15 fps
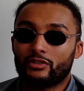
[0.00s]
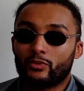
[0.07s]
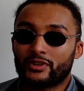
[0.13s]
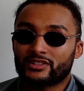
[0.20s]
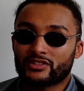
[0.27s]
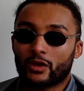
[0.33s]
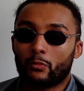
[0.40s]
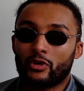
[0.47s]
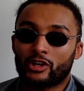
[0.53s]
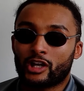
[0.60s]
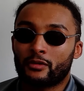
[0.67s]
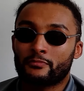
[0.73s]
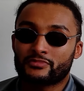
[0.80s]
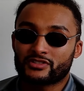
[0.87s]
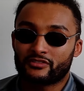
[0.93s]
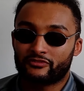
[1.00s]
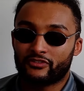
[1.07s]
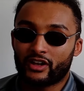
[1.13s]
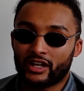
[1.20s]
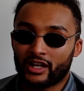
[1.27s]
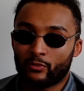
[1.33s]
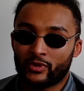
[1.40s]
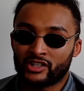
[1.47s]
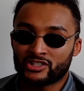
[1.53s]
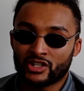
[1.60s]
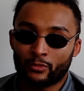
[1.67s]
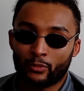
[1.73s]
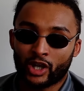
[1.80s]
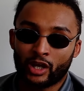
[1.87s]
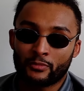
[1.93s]
When someone comes to fight and when
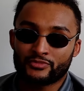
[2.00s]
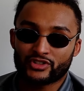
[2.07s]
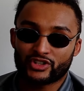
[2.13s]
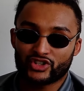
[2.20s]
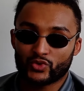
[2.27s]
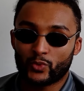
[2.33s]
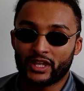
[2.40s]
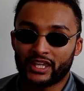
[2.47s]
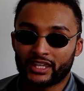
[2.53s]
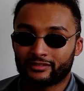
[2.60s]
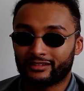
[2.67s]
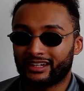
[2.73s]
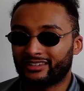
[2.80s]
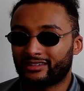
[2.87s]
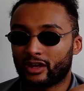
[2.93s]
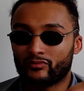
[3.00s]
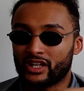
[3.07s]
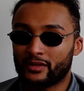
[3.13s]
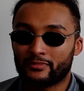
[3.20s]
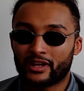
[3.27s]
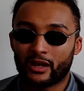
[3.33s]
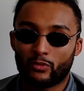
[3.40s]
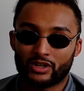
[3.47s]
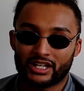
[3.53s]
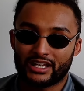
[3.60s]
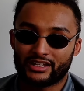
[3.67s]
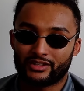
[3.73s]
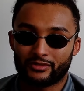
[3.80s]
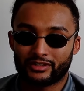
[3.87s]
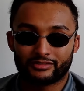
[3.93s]
someone comes to swing, it don't really matter what they're
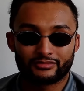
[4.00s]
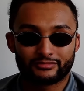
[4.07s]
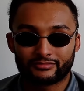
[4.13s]
doing.